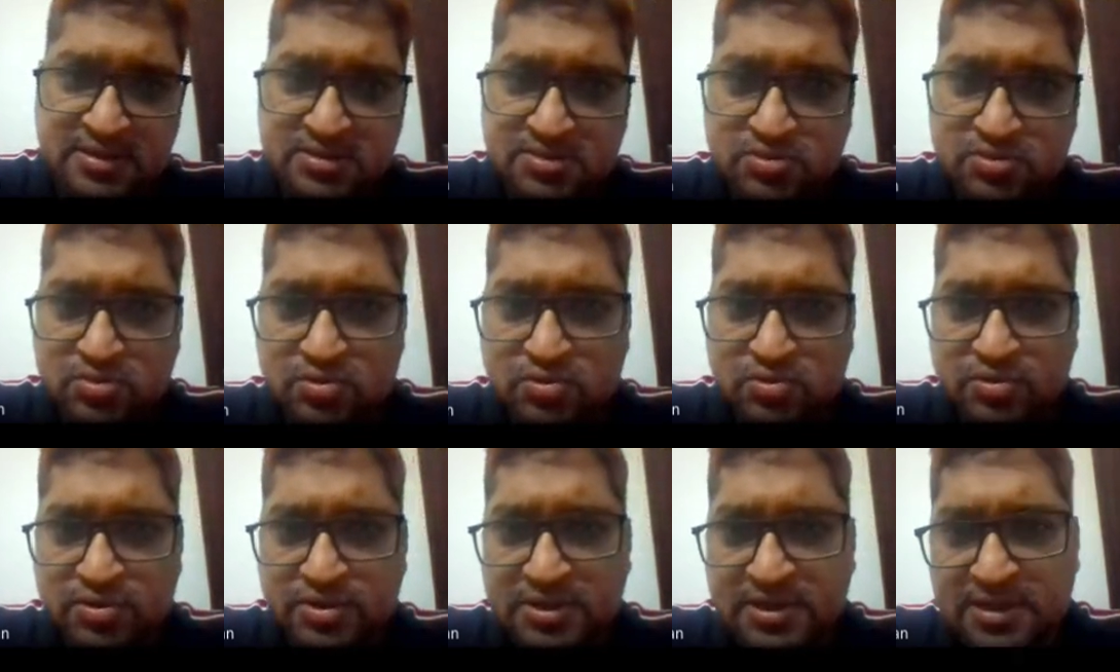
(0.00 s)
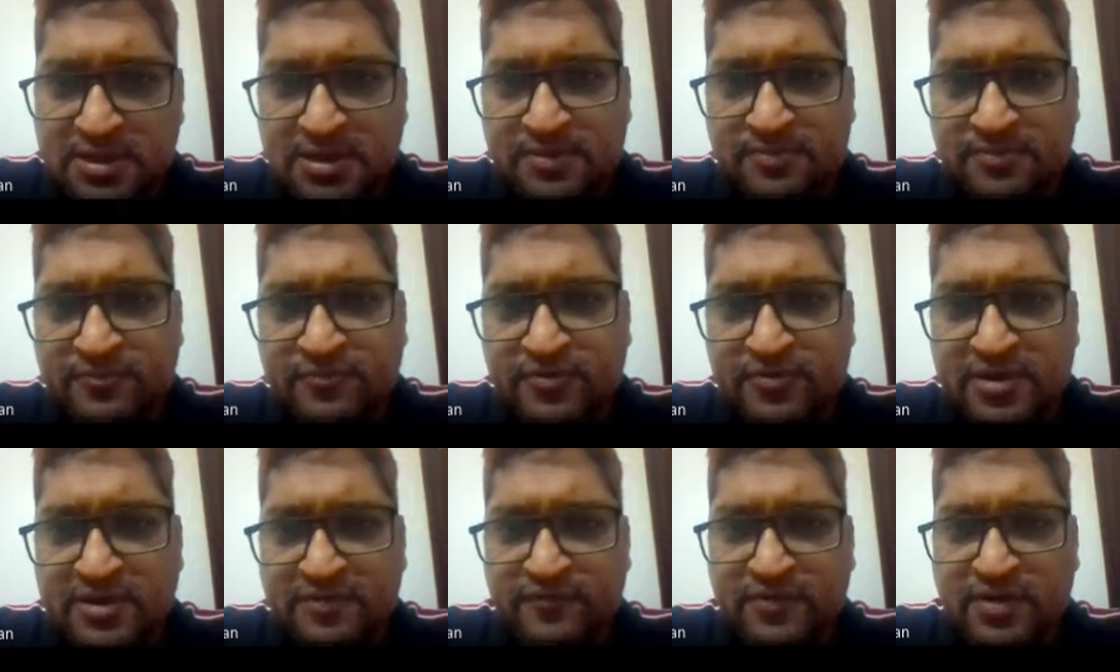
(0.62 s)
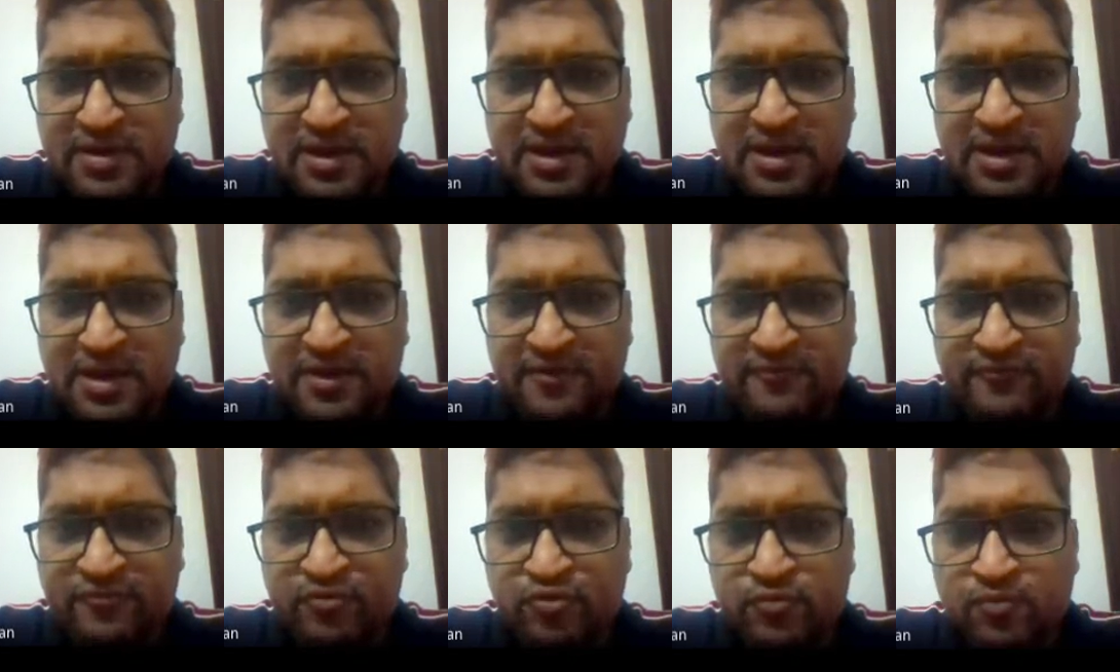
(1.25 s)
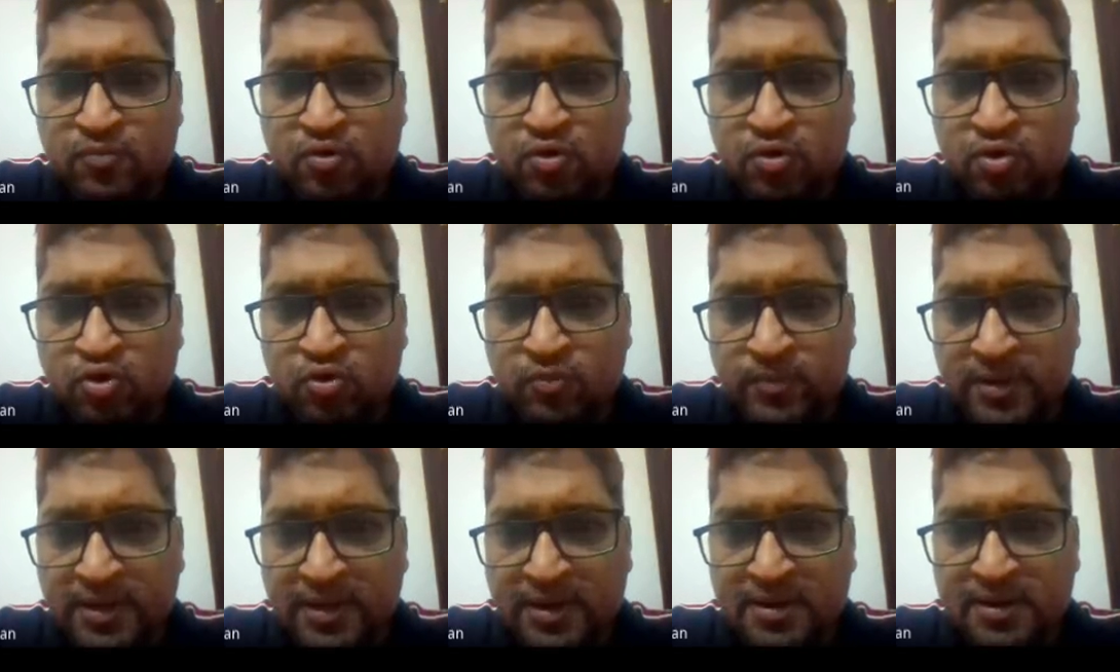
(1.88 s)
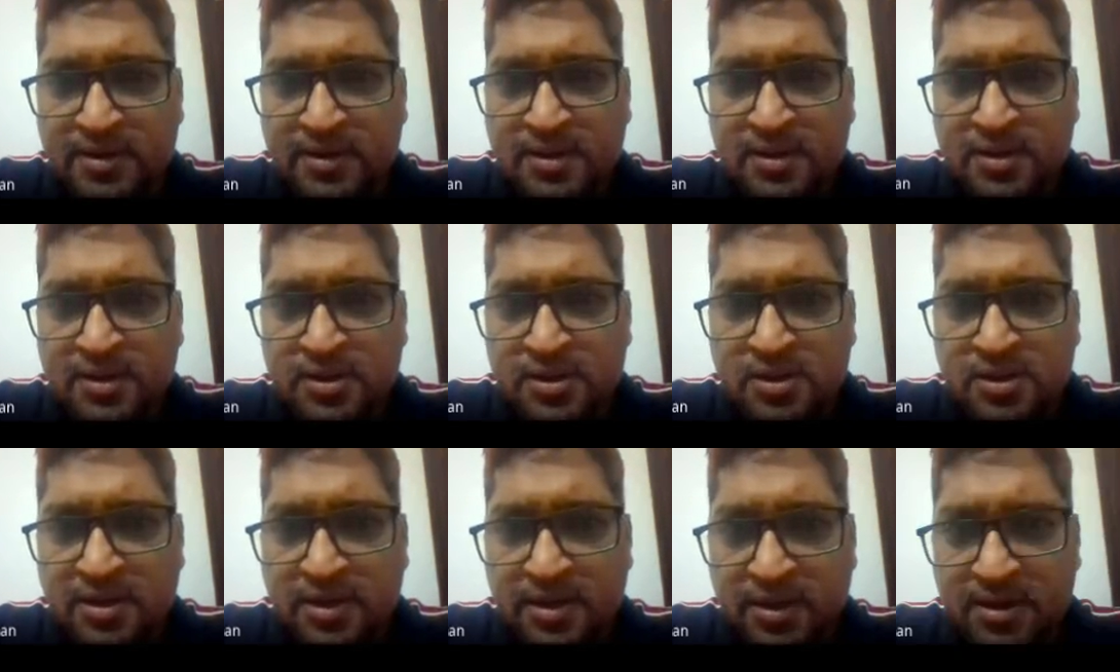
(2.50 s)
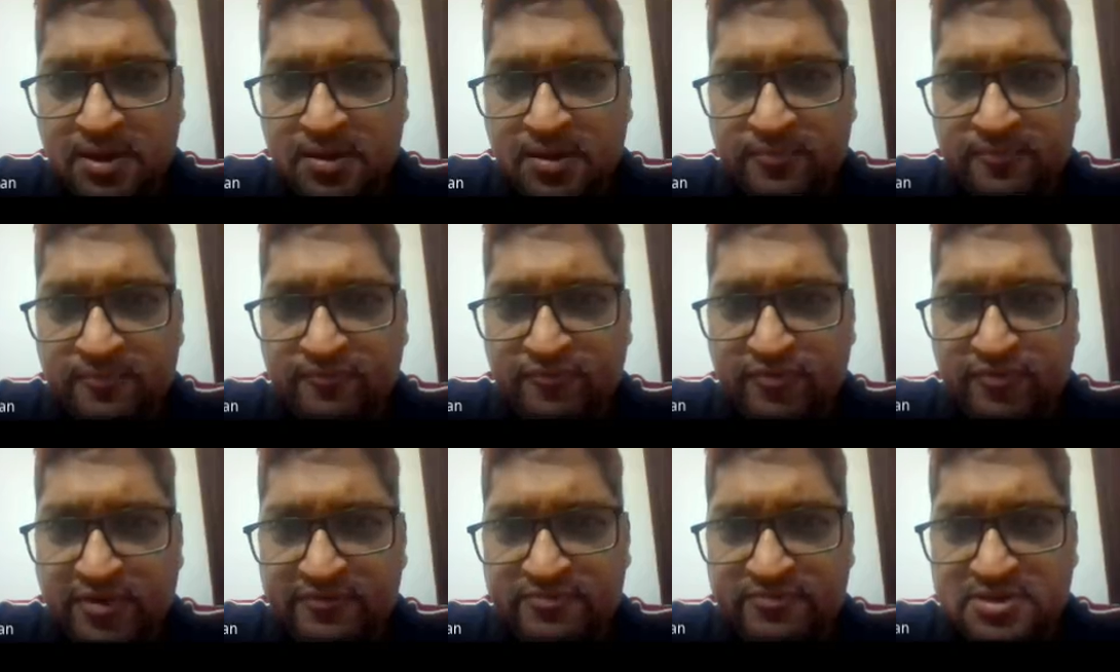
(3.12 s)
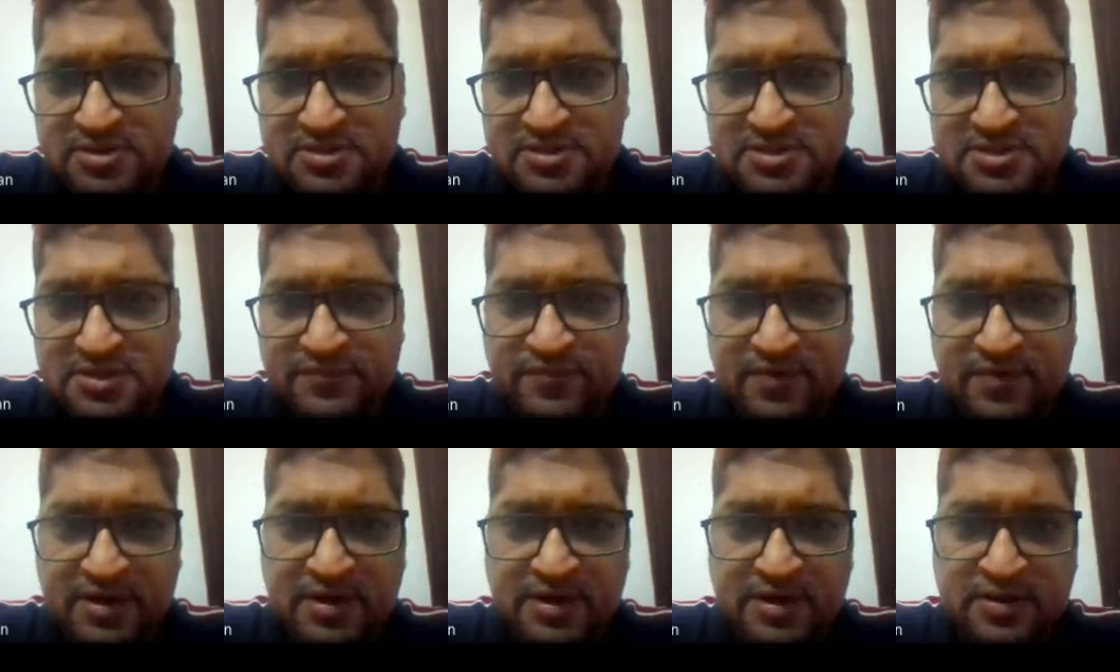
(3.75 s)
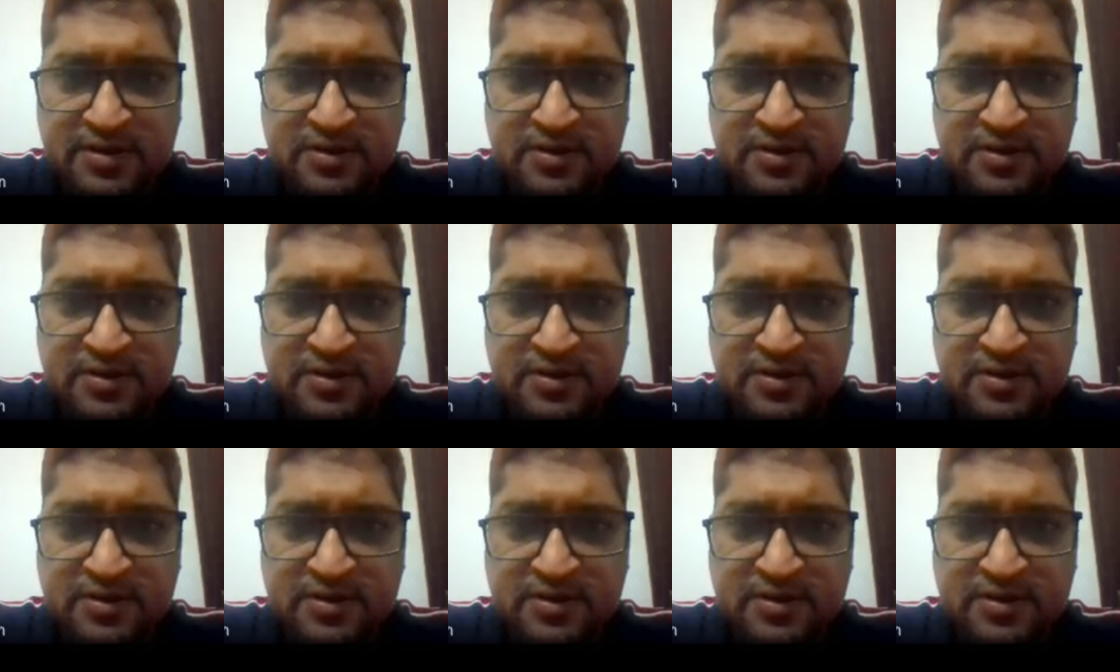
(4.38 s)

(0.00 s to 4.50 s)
So here we can have few more domain. We have just defined